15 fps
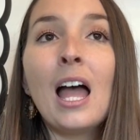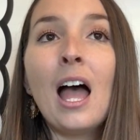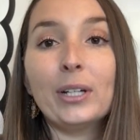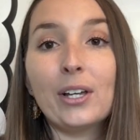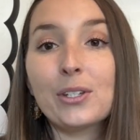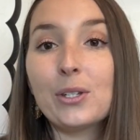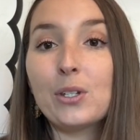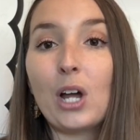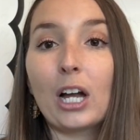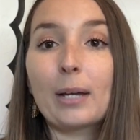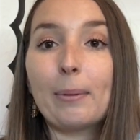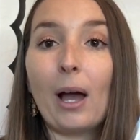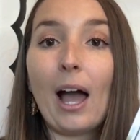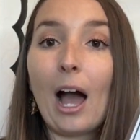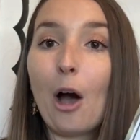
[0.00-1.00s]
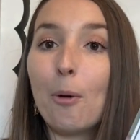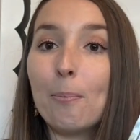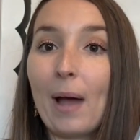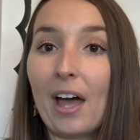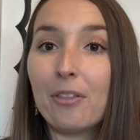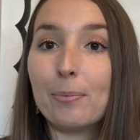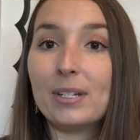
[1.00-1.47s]
We also talk about how
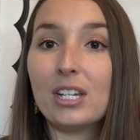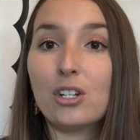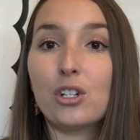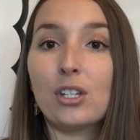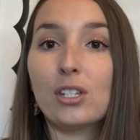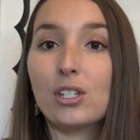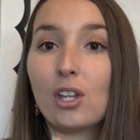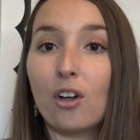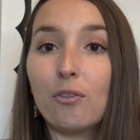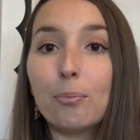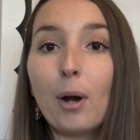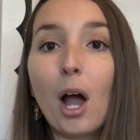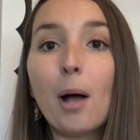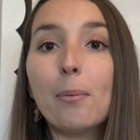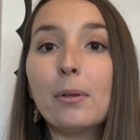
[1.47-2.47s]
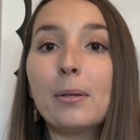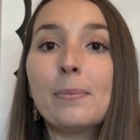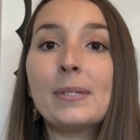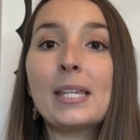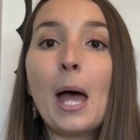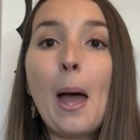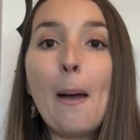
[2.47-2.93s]
mathematicians solve
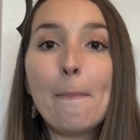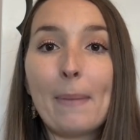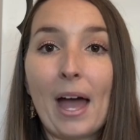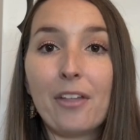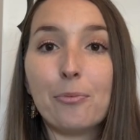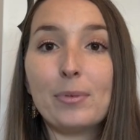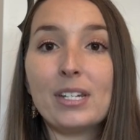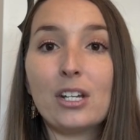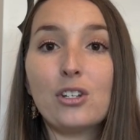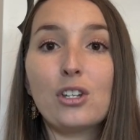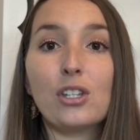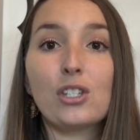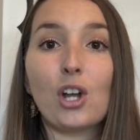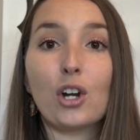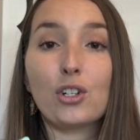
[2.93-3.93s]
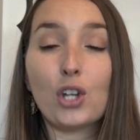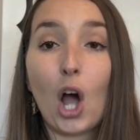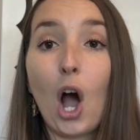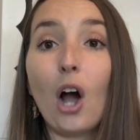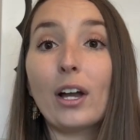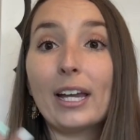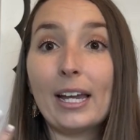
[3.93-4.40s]
problems. Mathematicians are
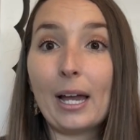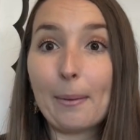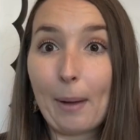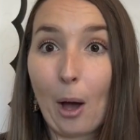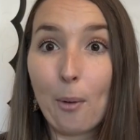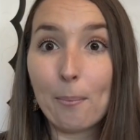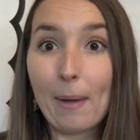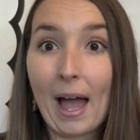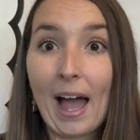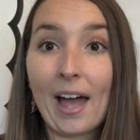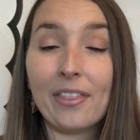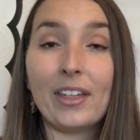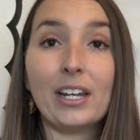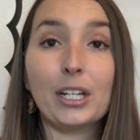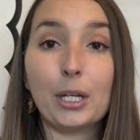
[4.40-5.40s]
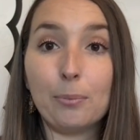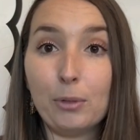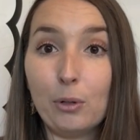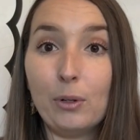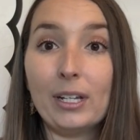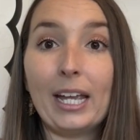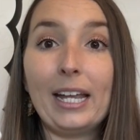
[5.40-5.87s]
talking about math and
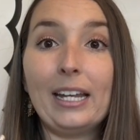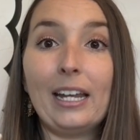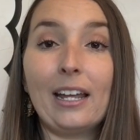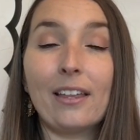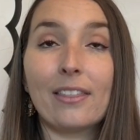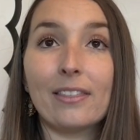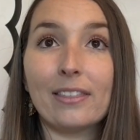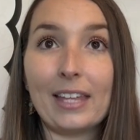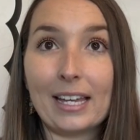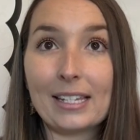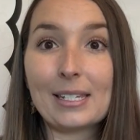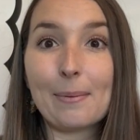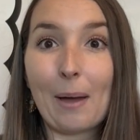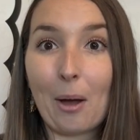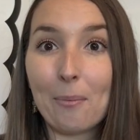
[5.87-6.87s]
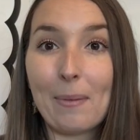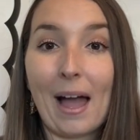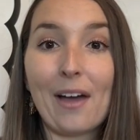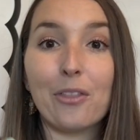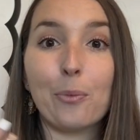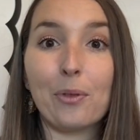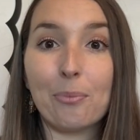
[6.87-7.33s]
communicating things about
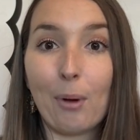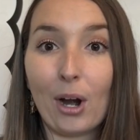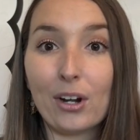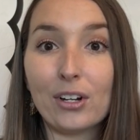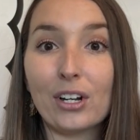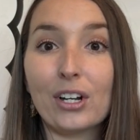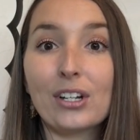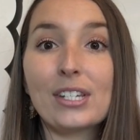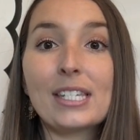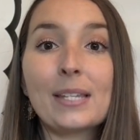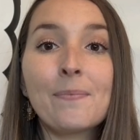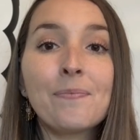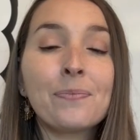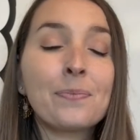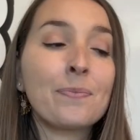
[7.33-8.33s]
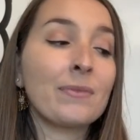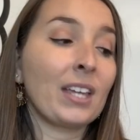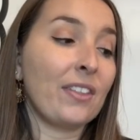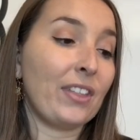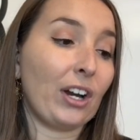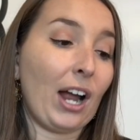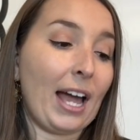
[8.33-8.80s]
math with partners.
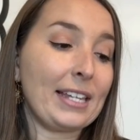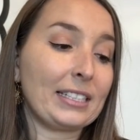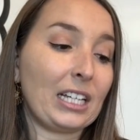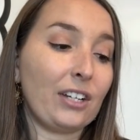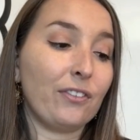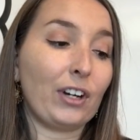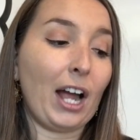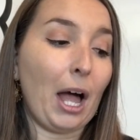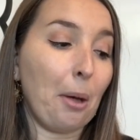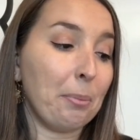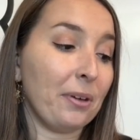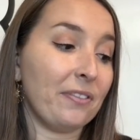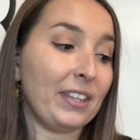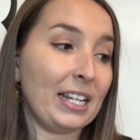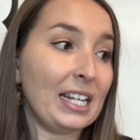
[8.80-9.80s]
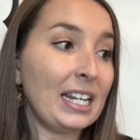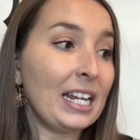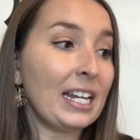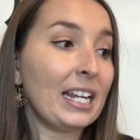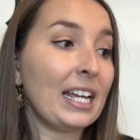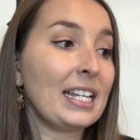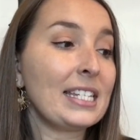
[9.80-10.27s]
They're asking for help if they
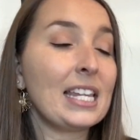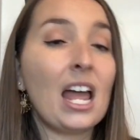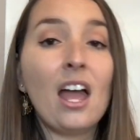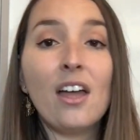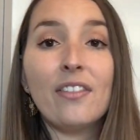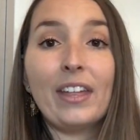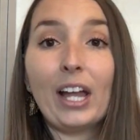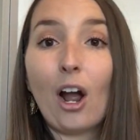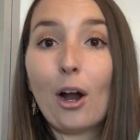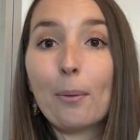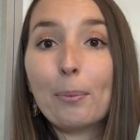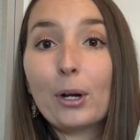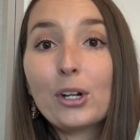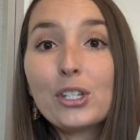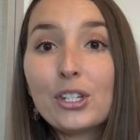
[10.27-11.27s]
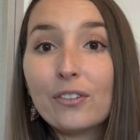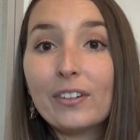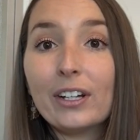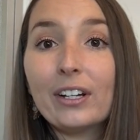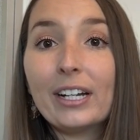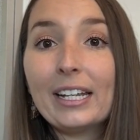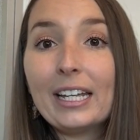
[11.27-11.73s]
need it. They are
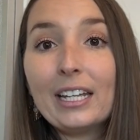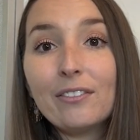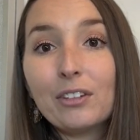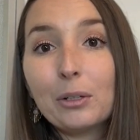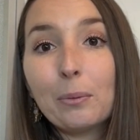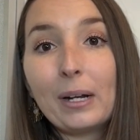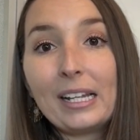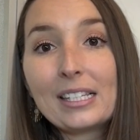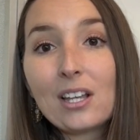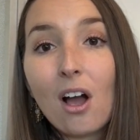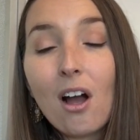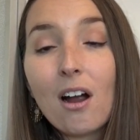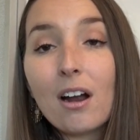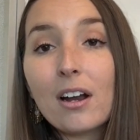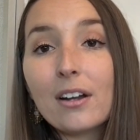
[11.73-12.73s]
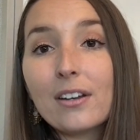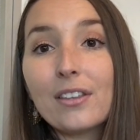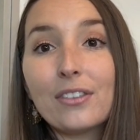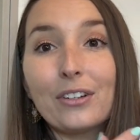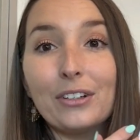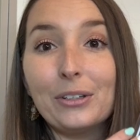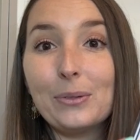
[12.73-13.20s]
persevering even when it's hard.
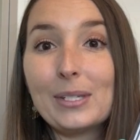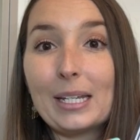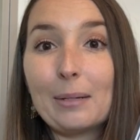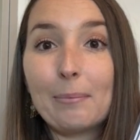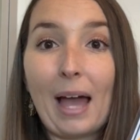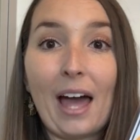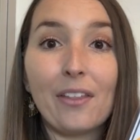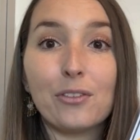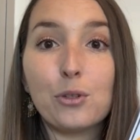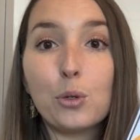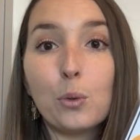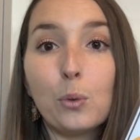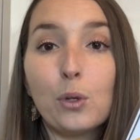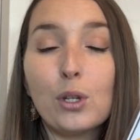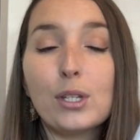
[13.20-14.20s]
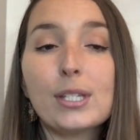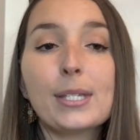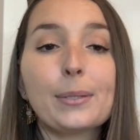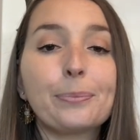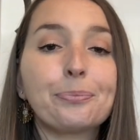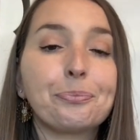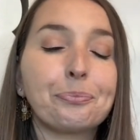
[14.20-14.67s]
They're using math tools.